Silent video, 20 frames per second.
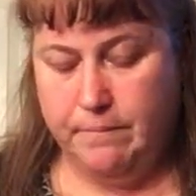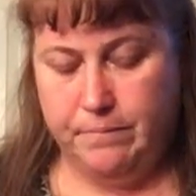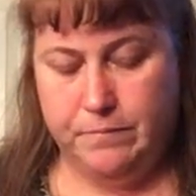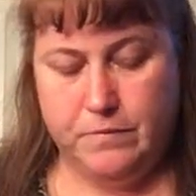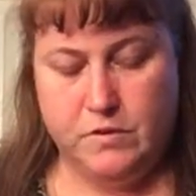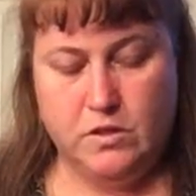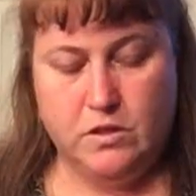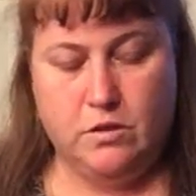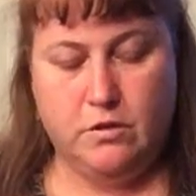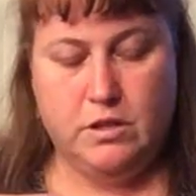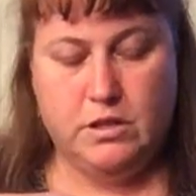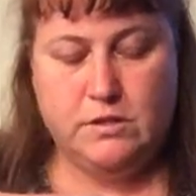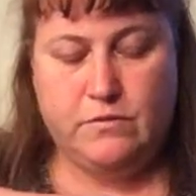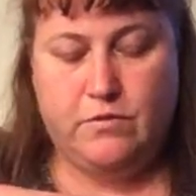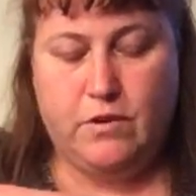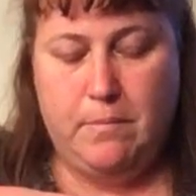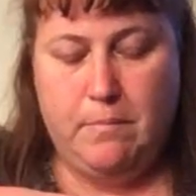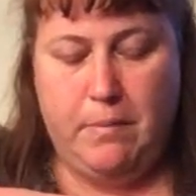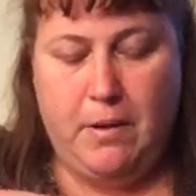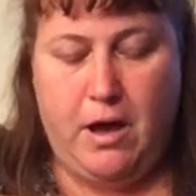So this
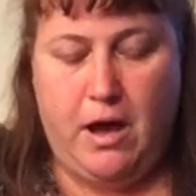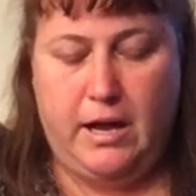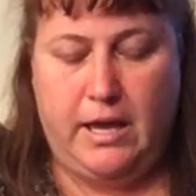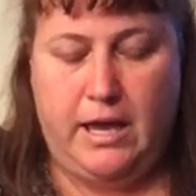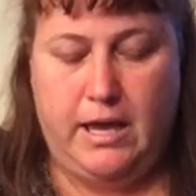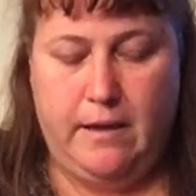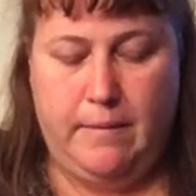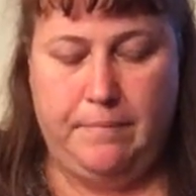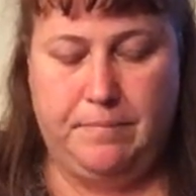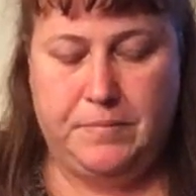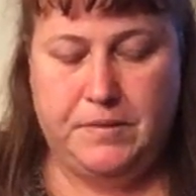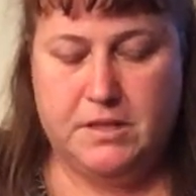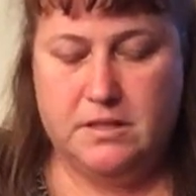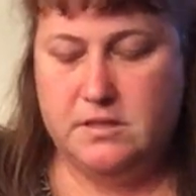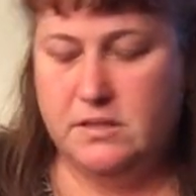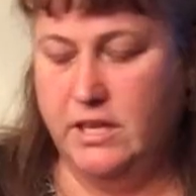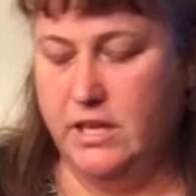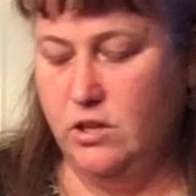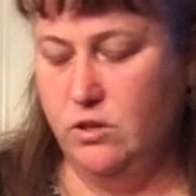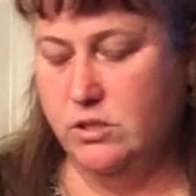front pocket,
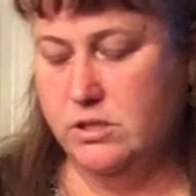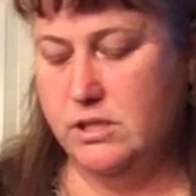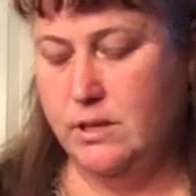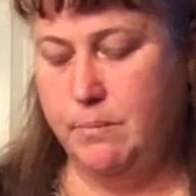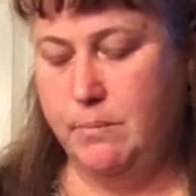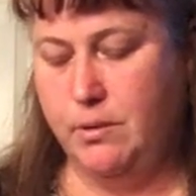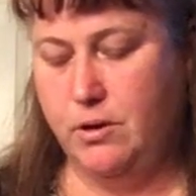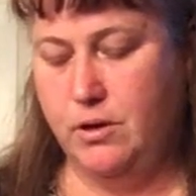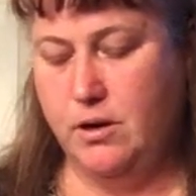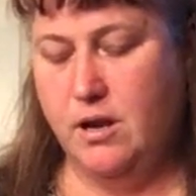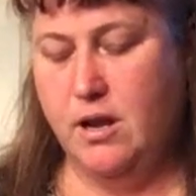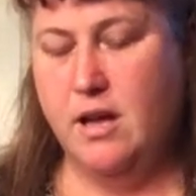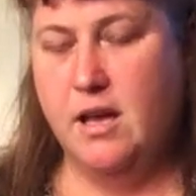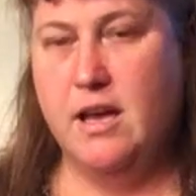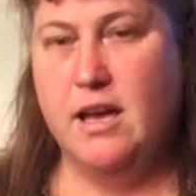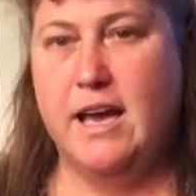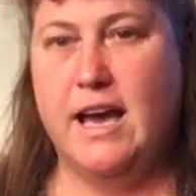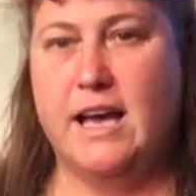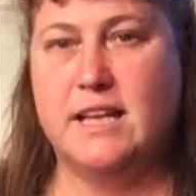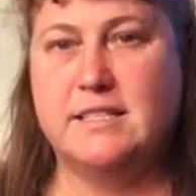single zipper,
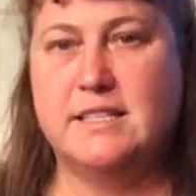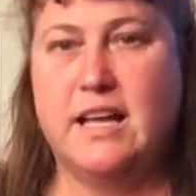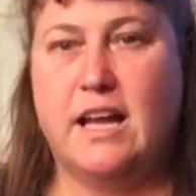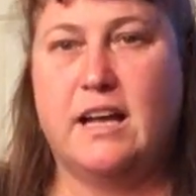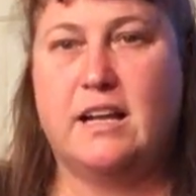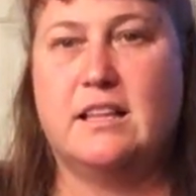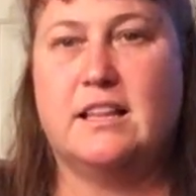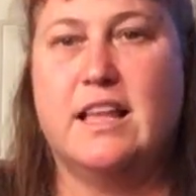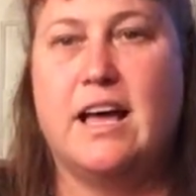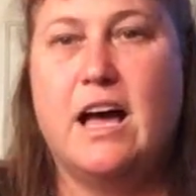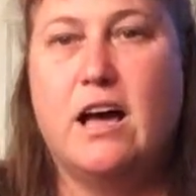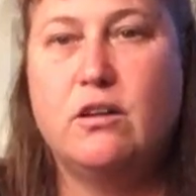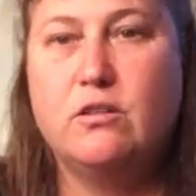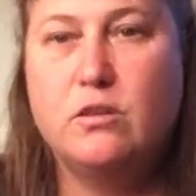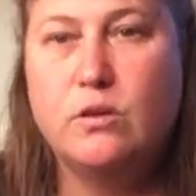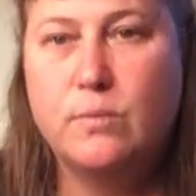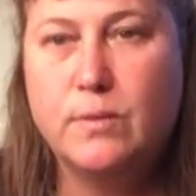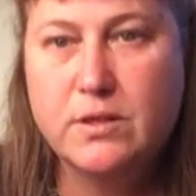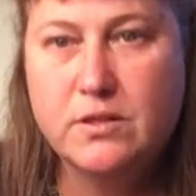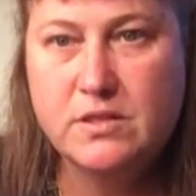has that cloud
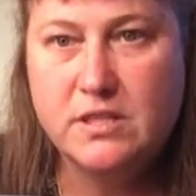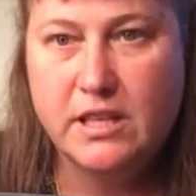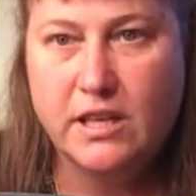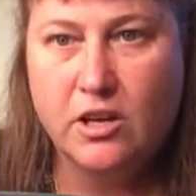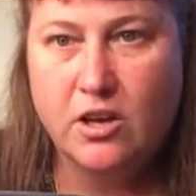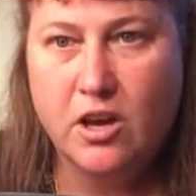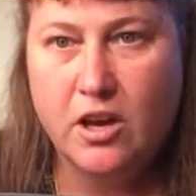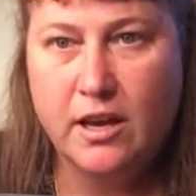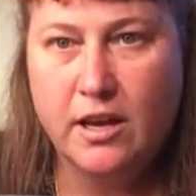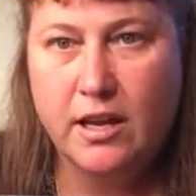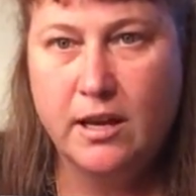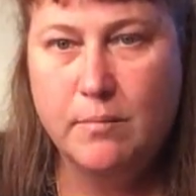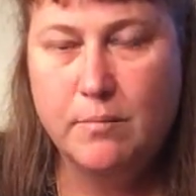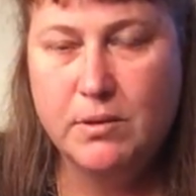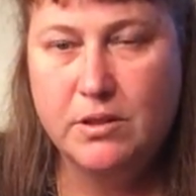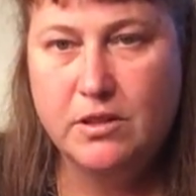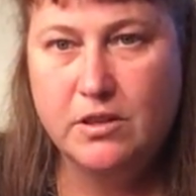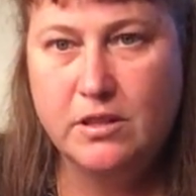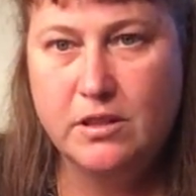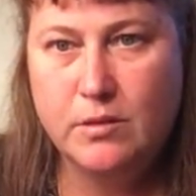quilting on it,
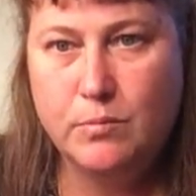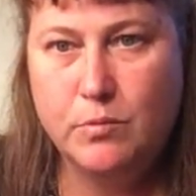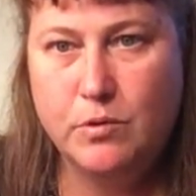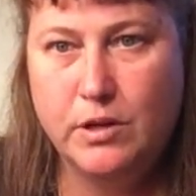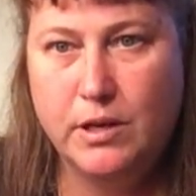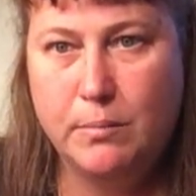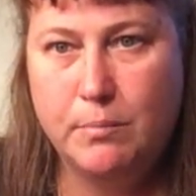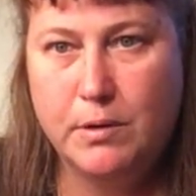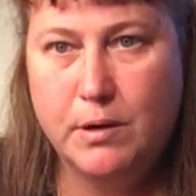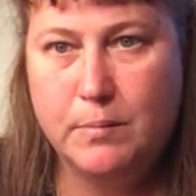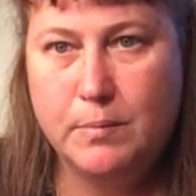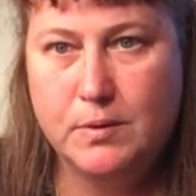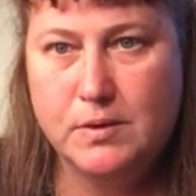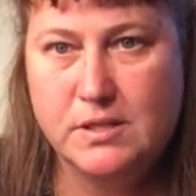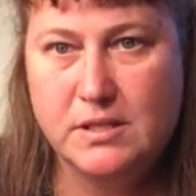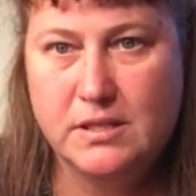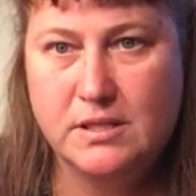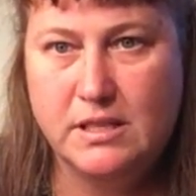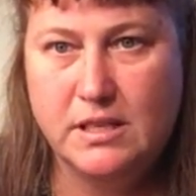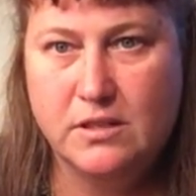but look at the pretty purples
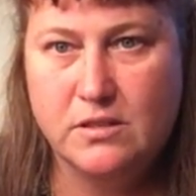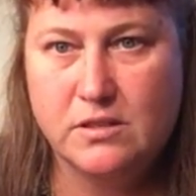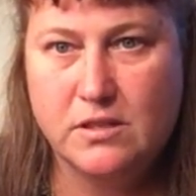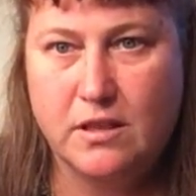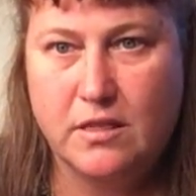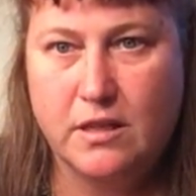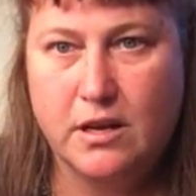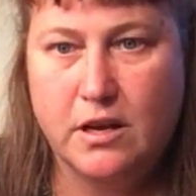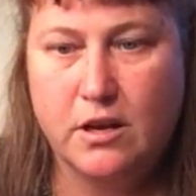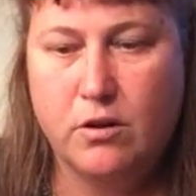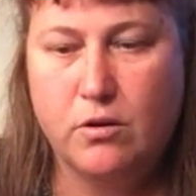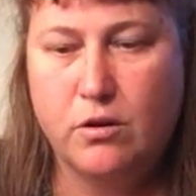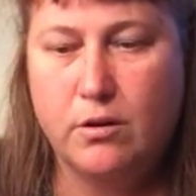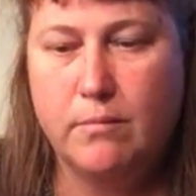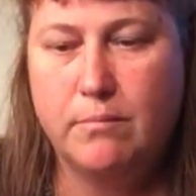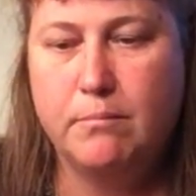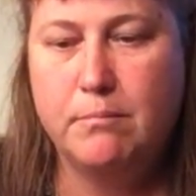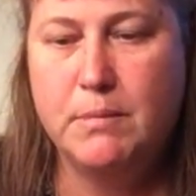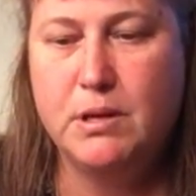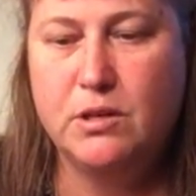and teals on there, or
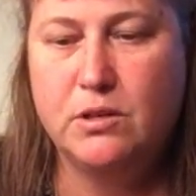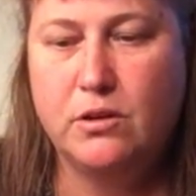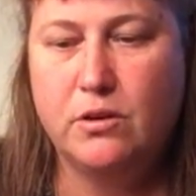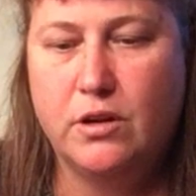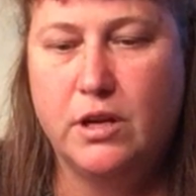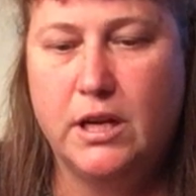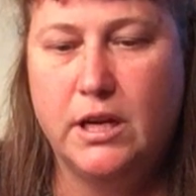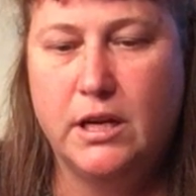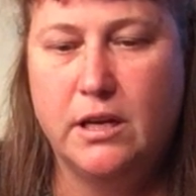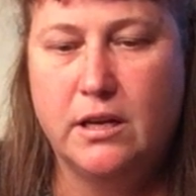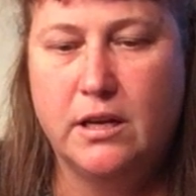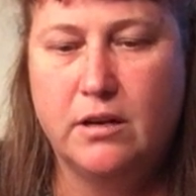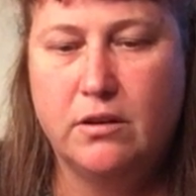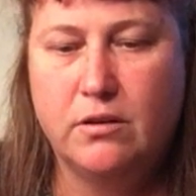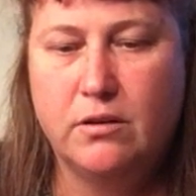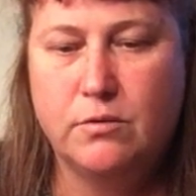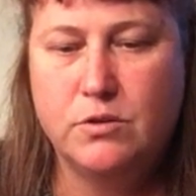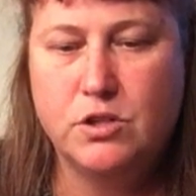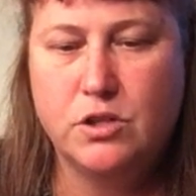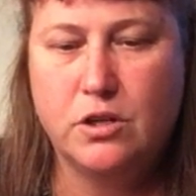mint green, I don't
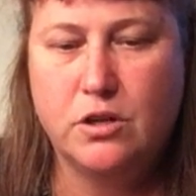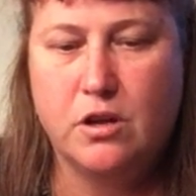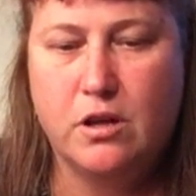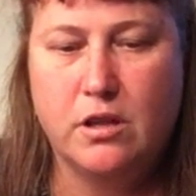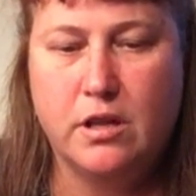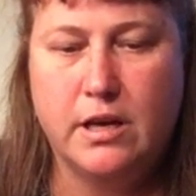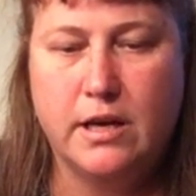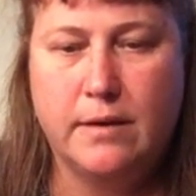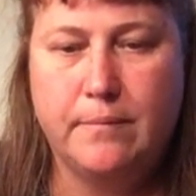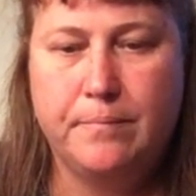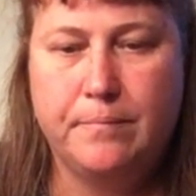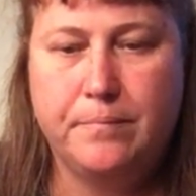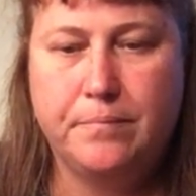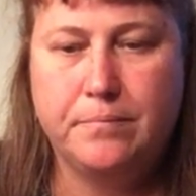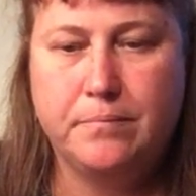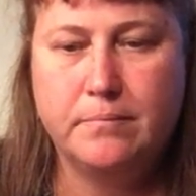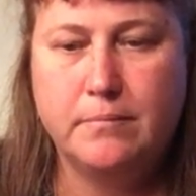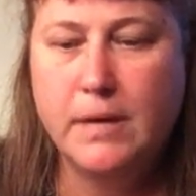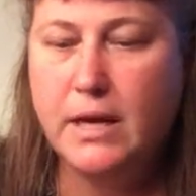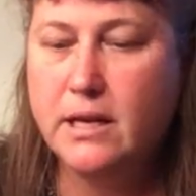know what you call that.
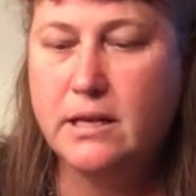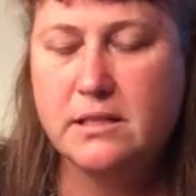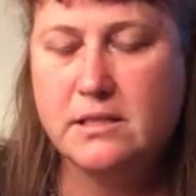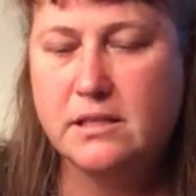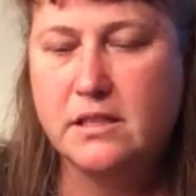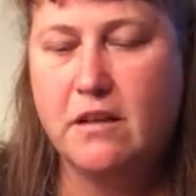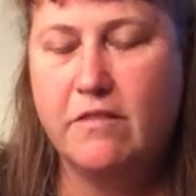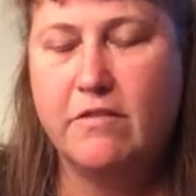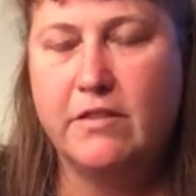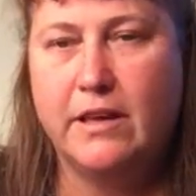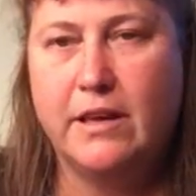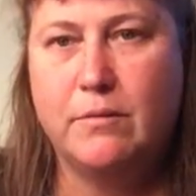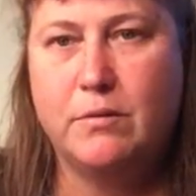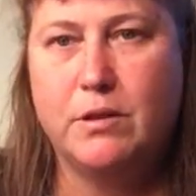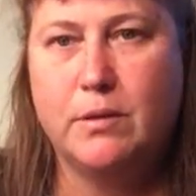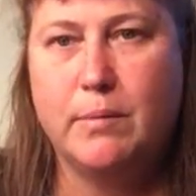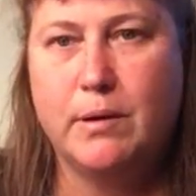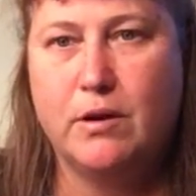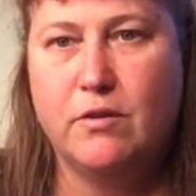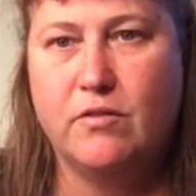But it's lovely with the
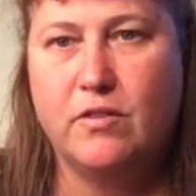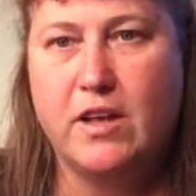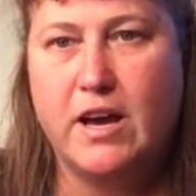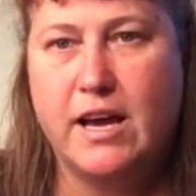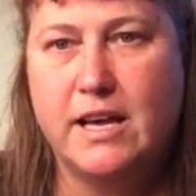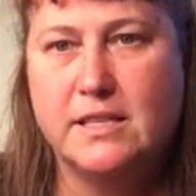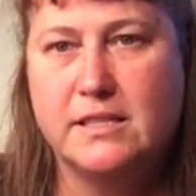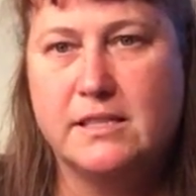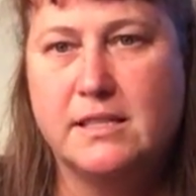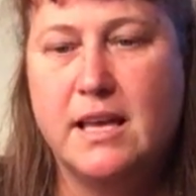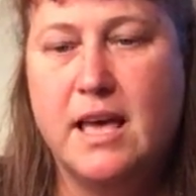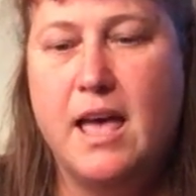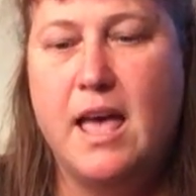butterflies.